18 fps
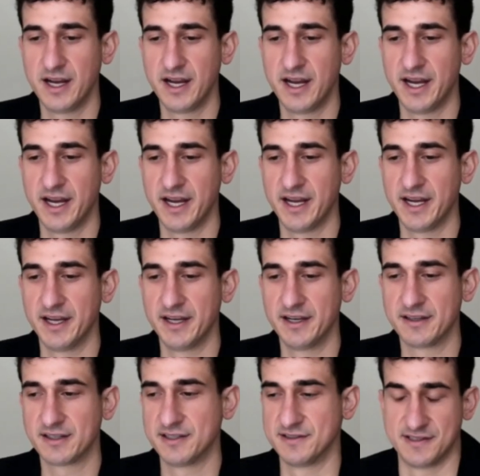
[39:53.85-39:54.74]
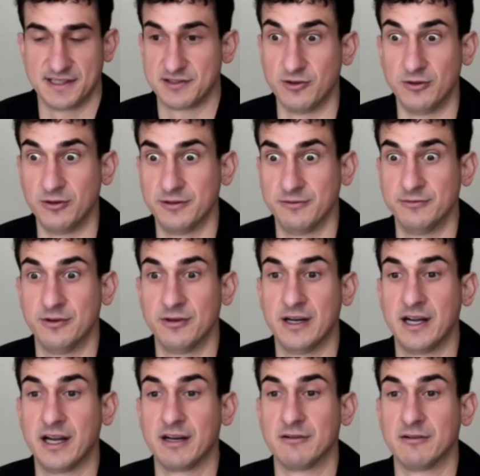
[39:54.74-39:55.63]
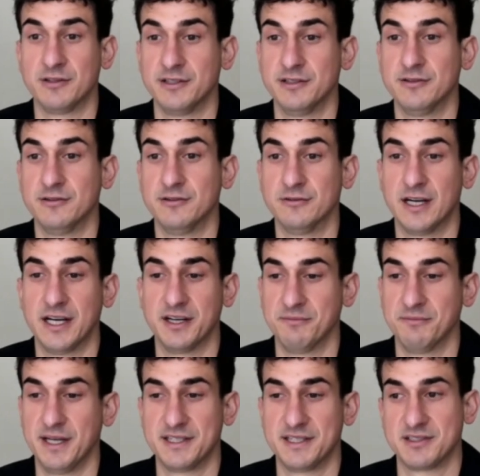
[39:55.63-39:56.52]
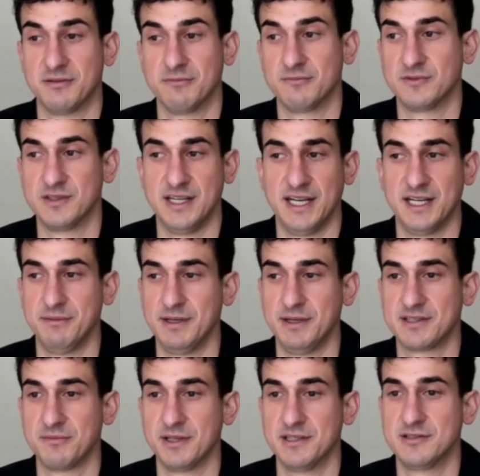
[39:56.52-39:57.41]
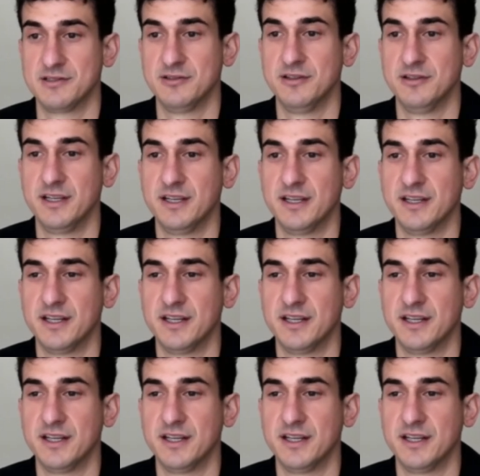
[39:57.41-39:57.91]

and because that's all I know, I only knew how to make some, animate something in two D.